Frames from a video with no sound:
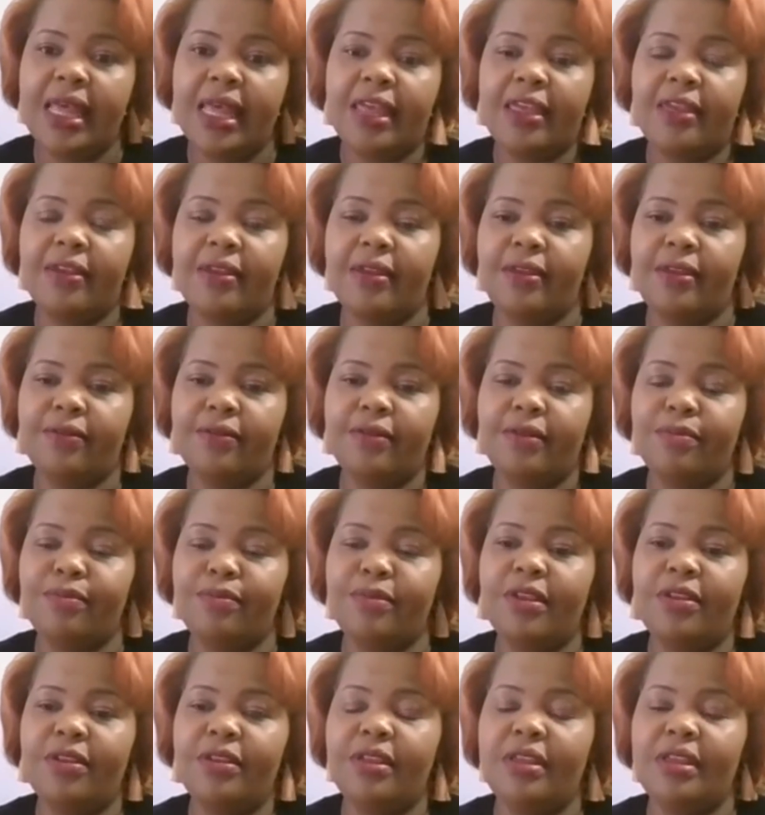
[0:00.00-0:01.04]

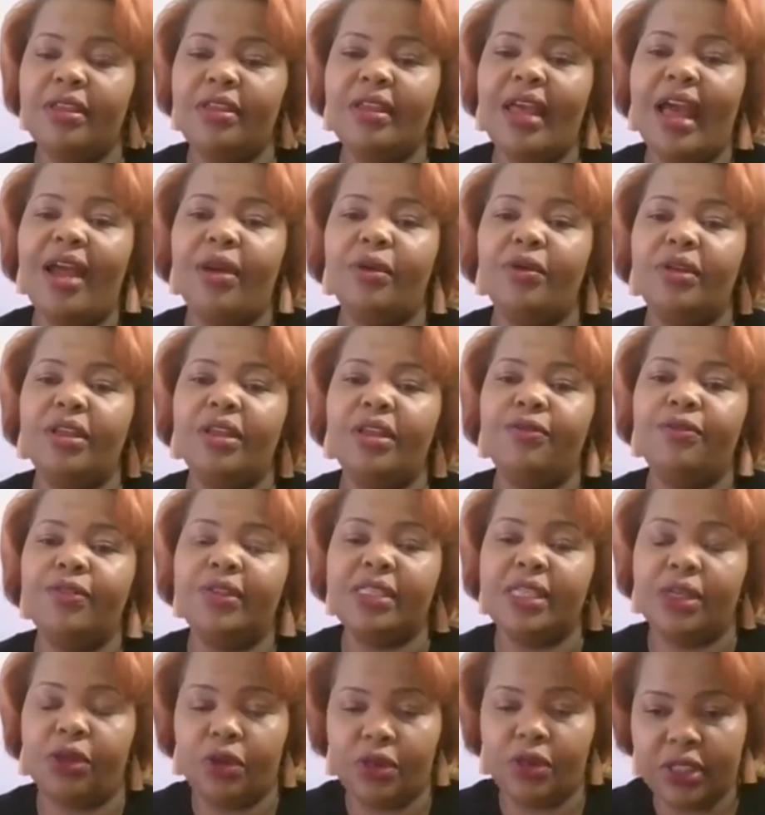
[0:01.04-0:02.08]
If it's
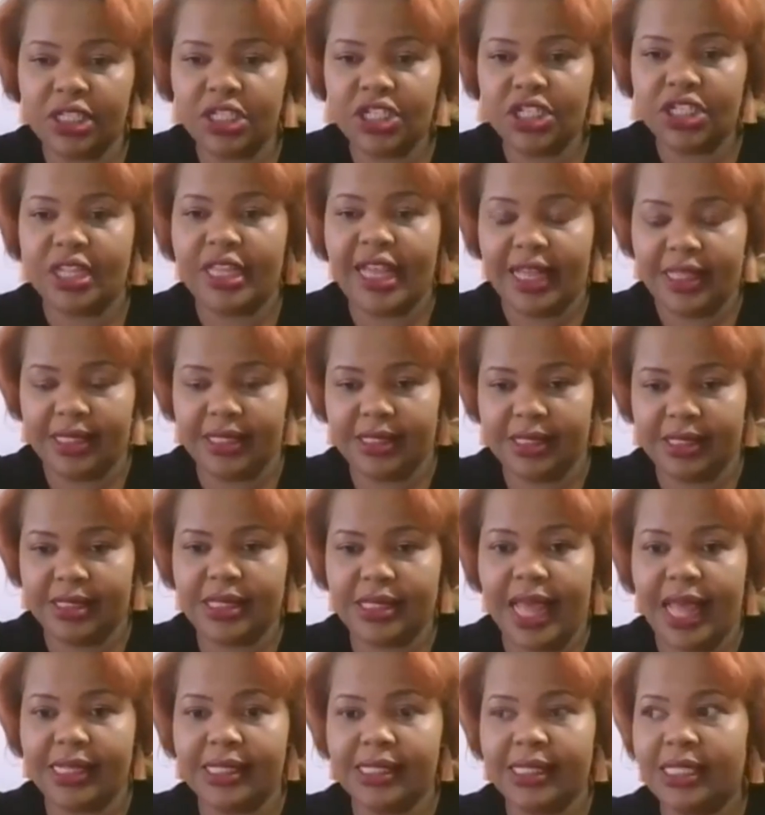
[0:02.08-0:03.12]
a condition that's
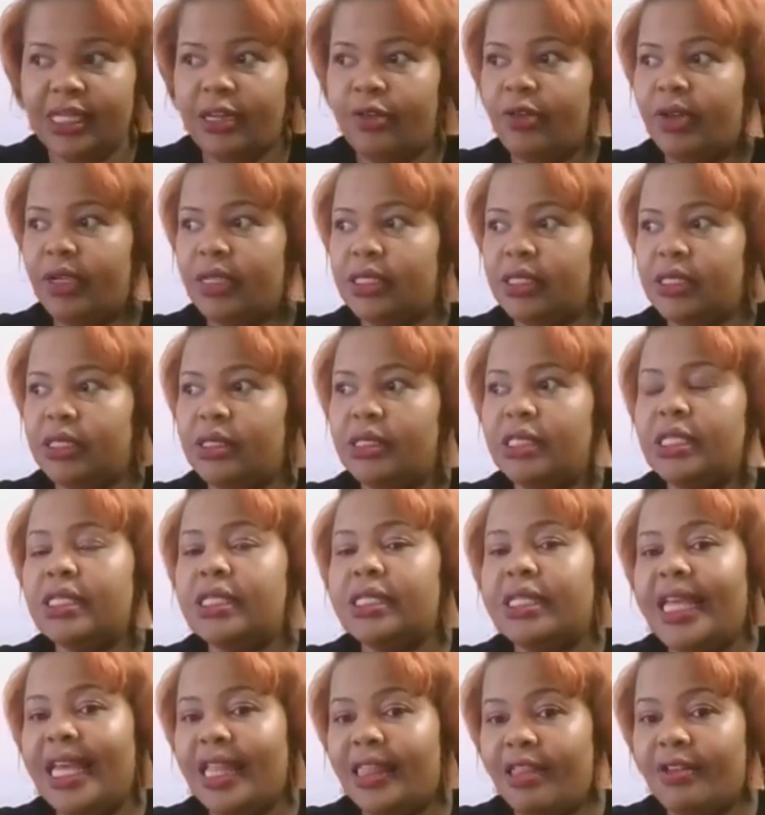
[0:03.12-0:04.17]
that serious,
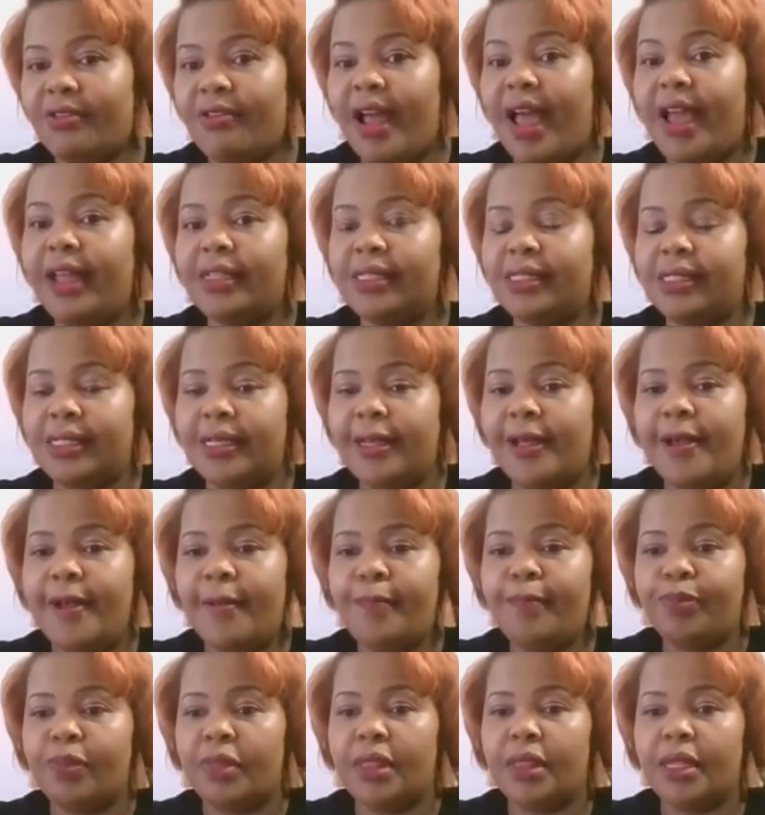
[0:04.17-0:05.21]
just get the right
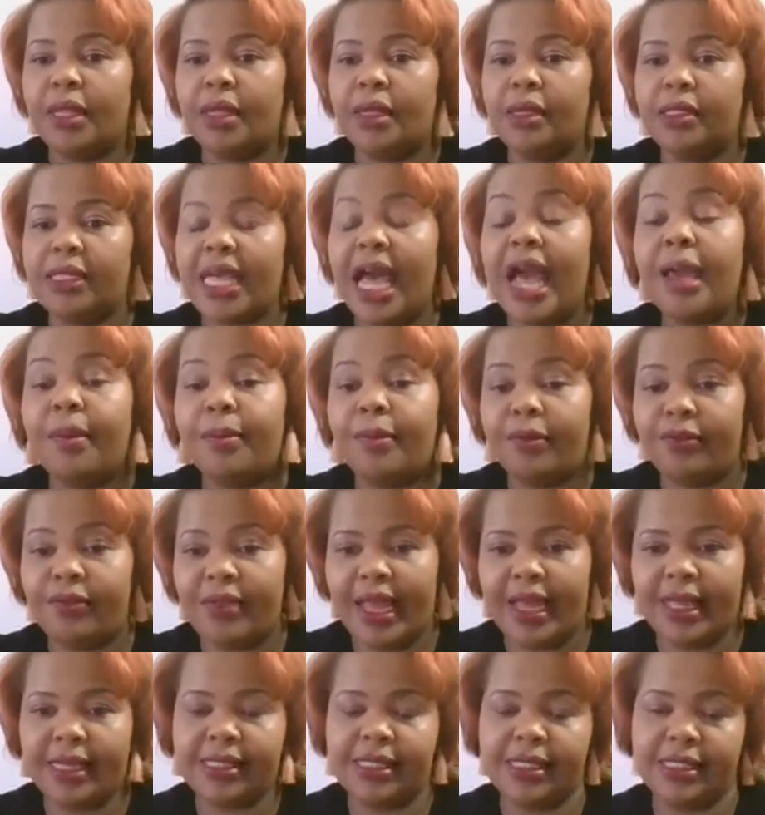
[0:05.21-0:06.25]
type of
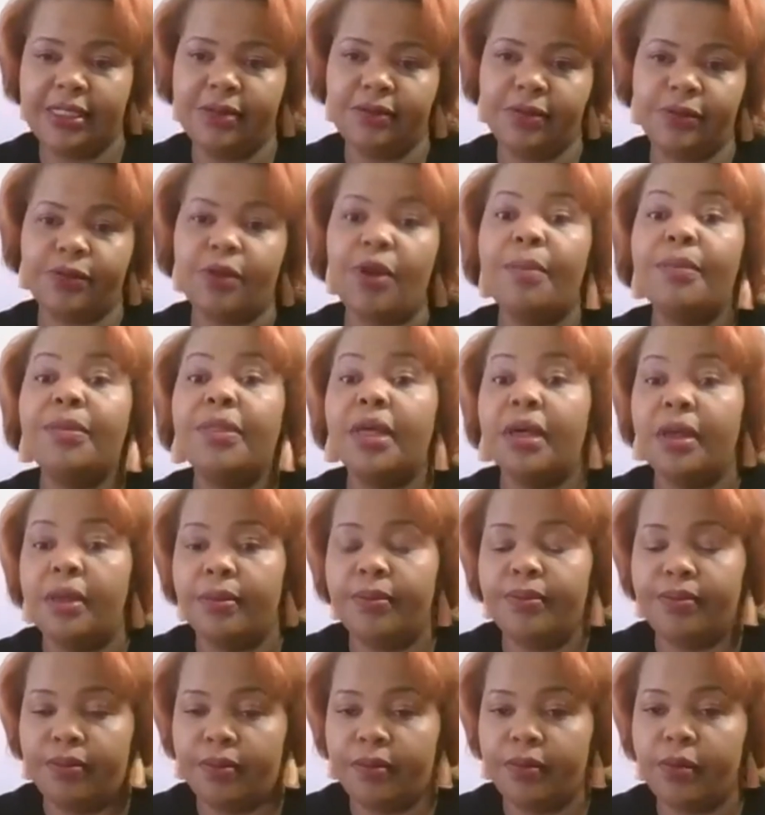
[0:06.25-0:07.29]
laxatives from the
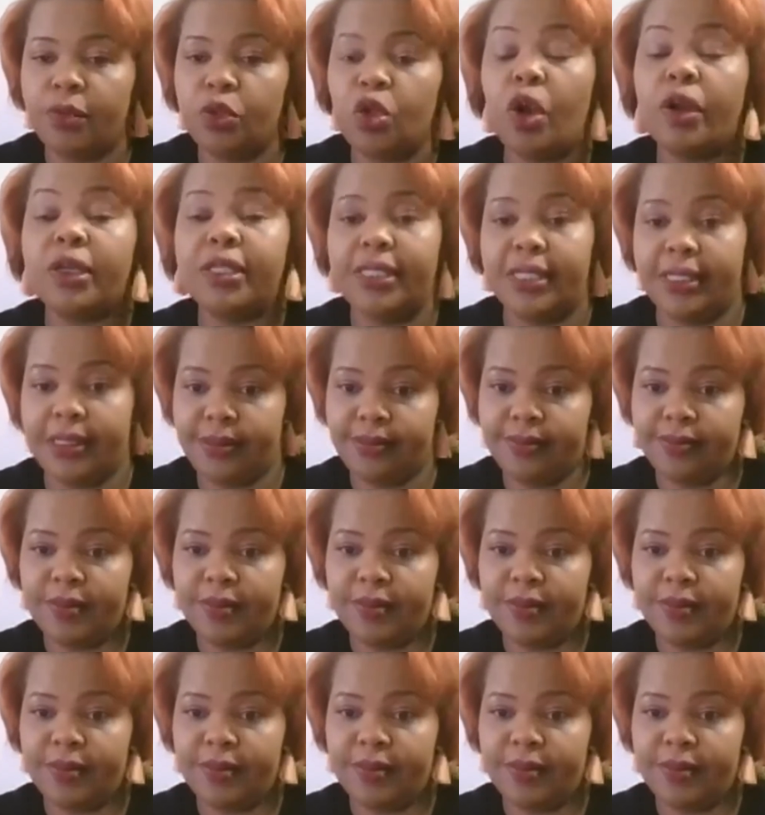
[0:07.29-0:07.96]
doctor.